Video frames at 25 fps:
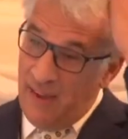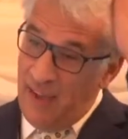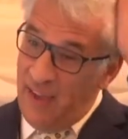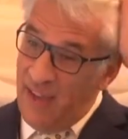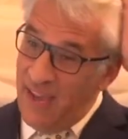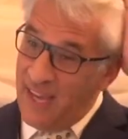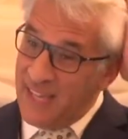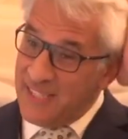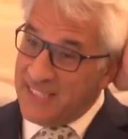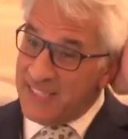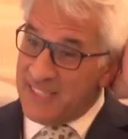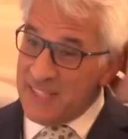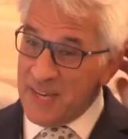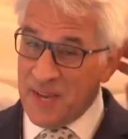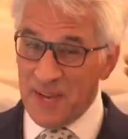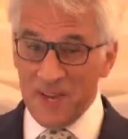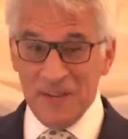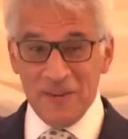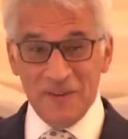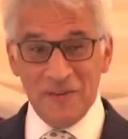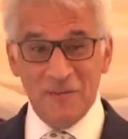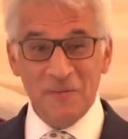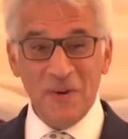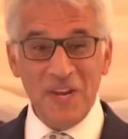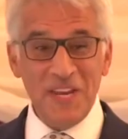And
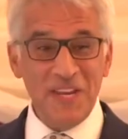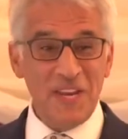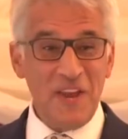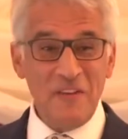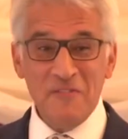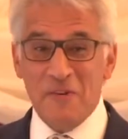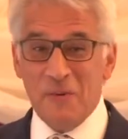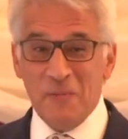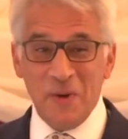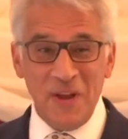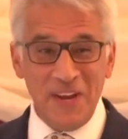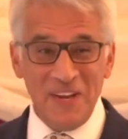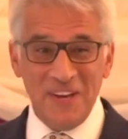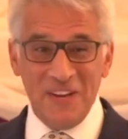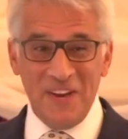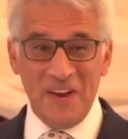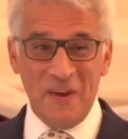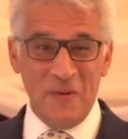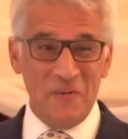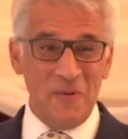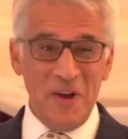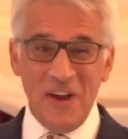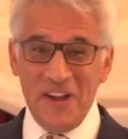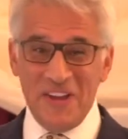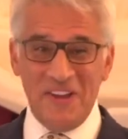we never went
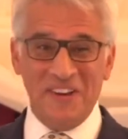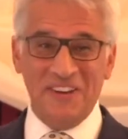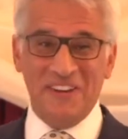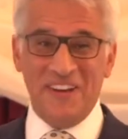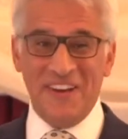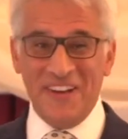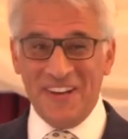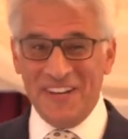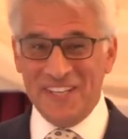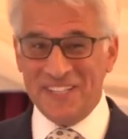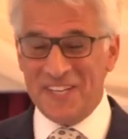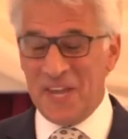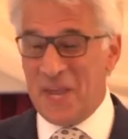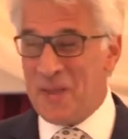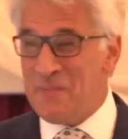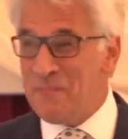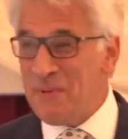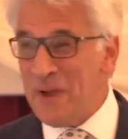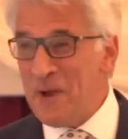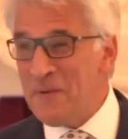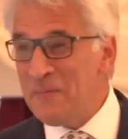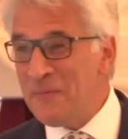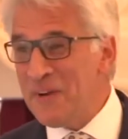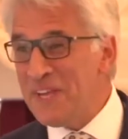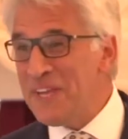away on holiday,
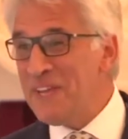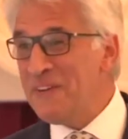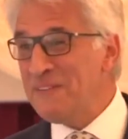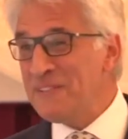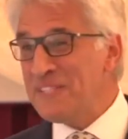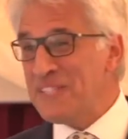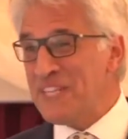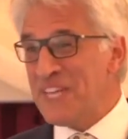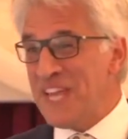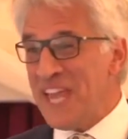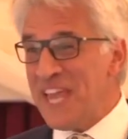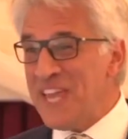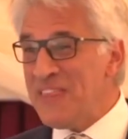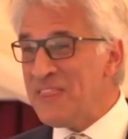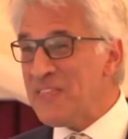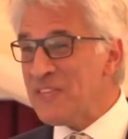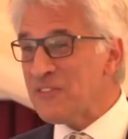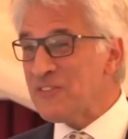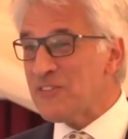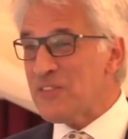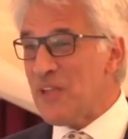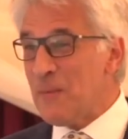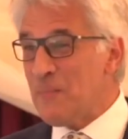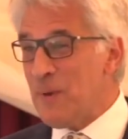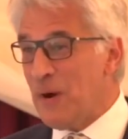but we used to, in the
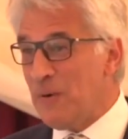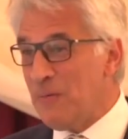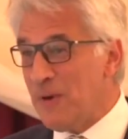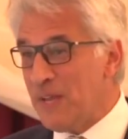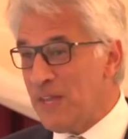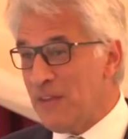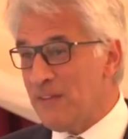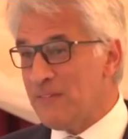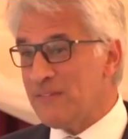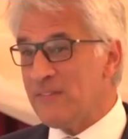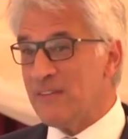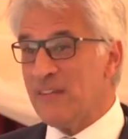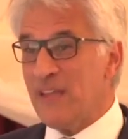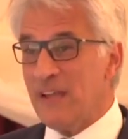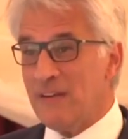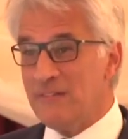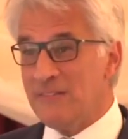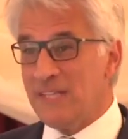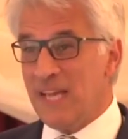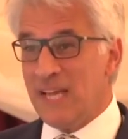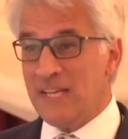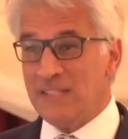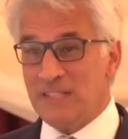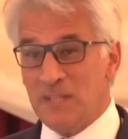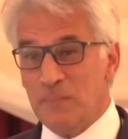summer, we used to go
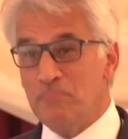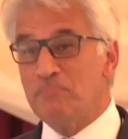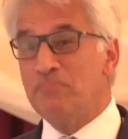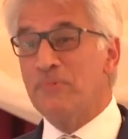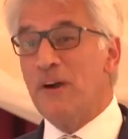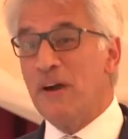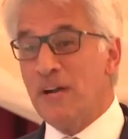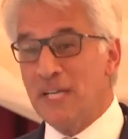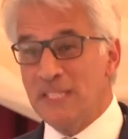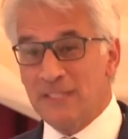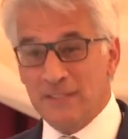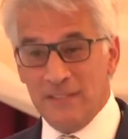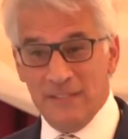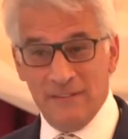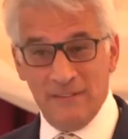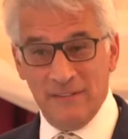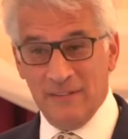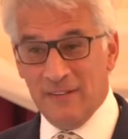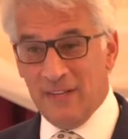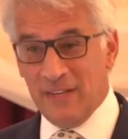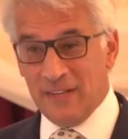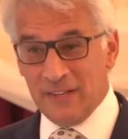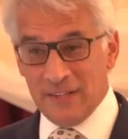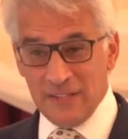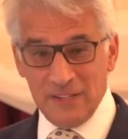down to Brighton,
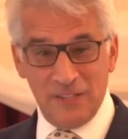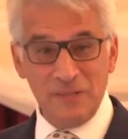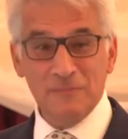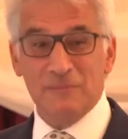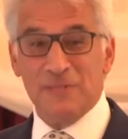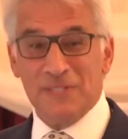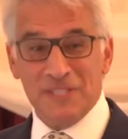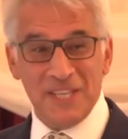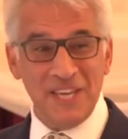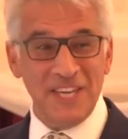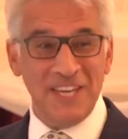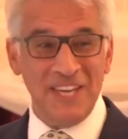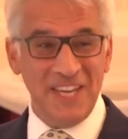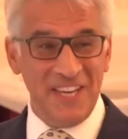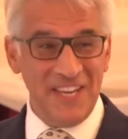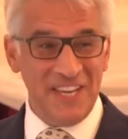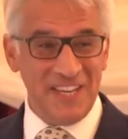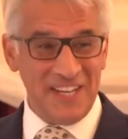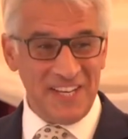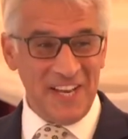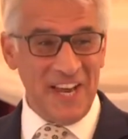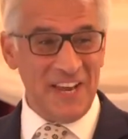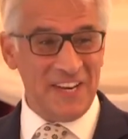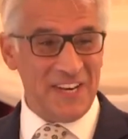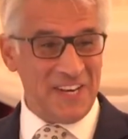because it was the
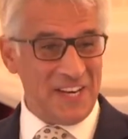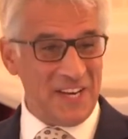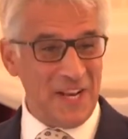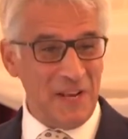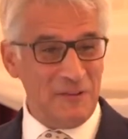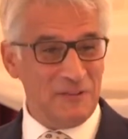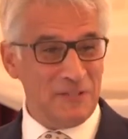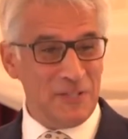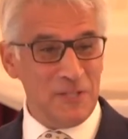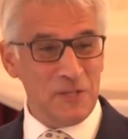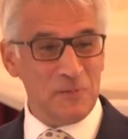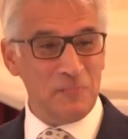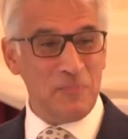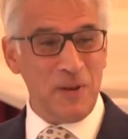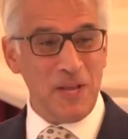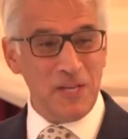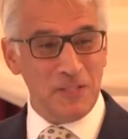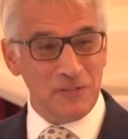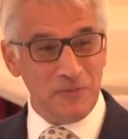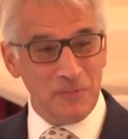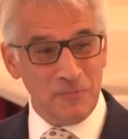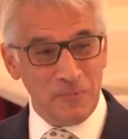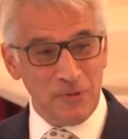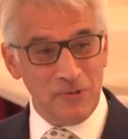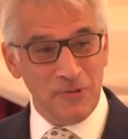kind of closest
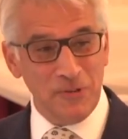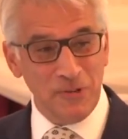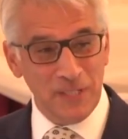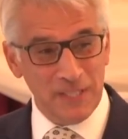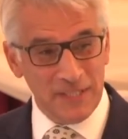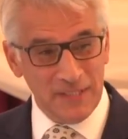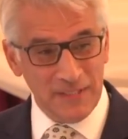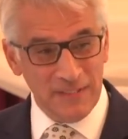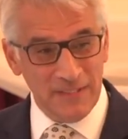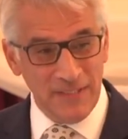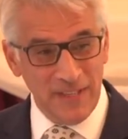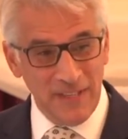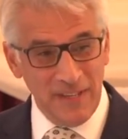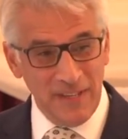place from Croydon.